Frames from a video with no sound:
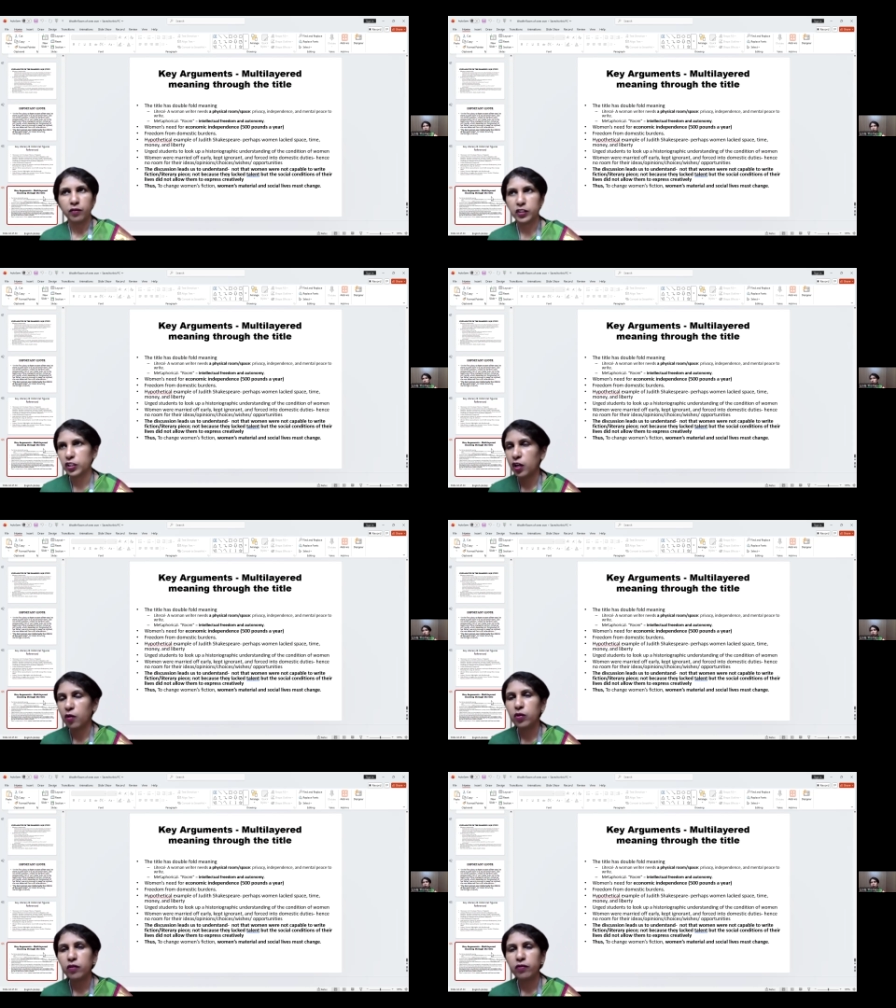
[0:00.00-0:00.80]

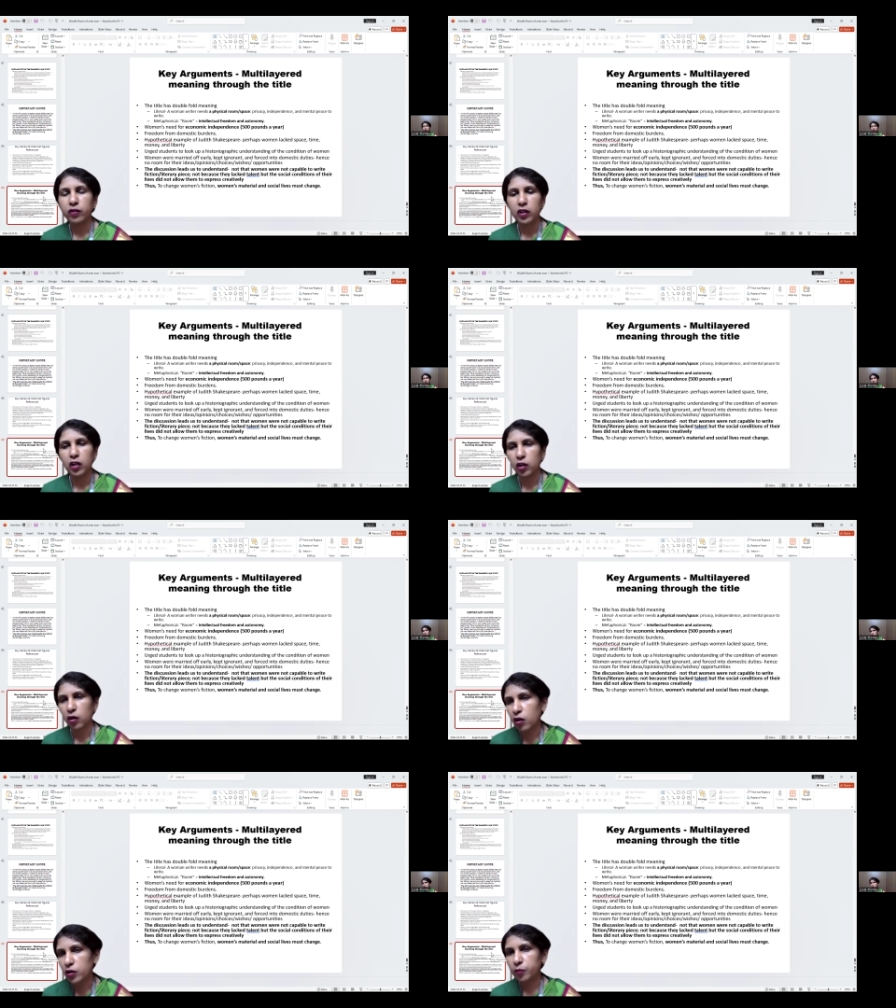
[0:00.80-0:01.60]
Virginia Woolf, her
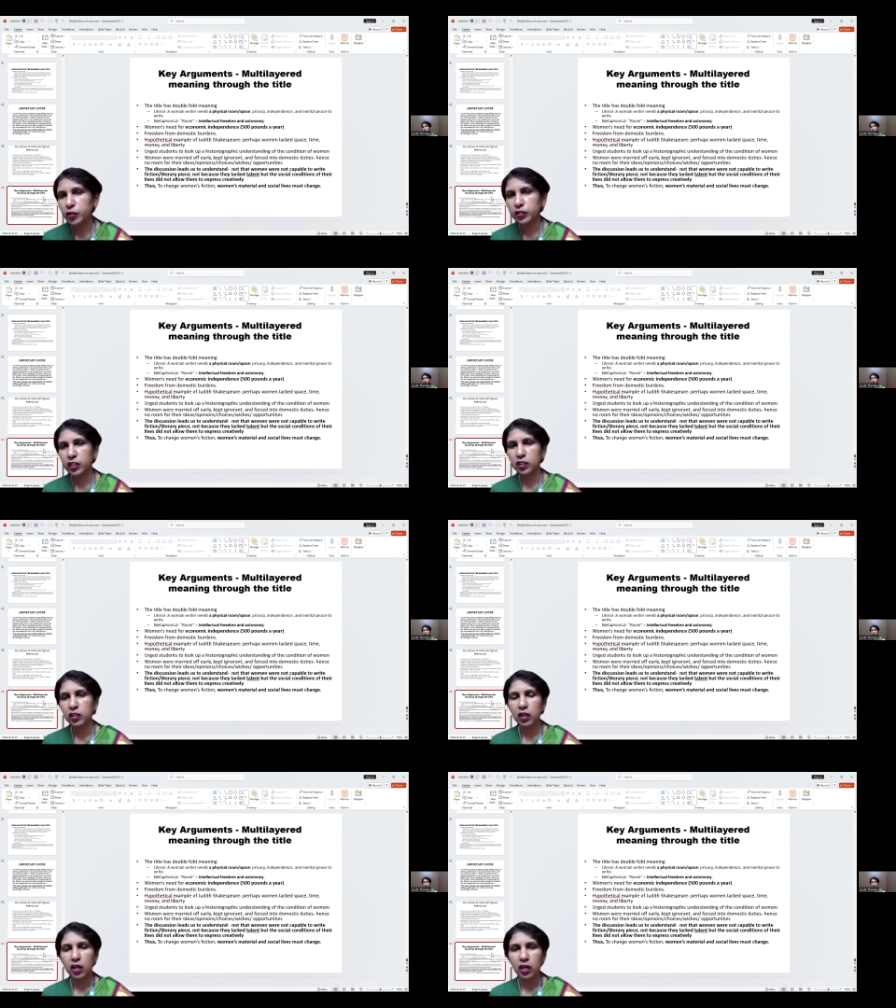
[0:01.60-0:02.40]
contribution,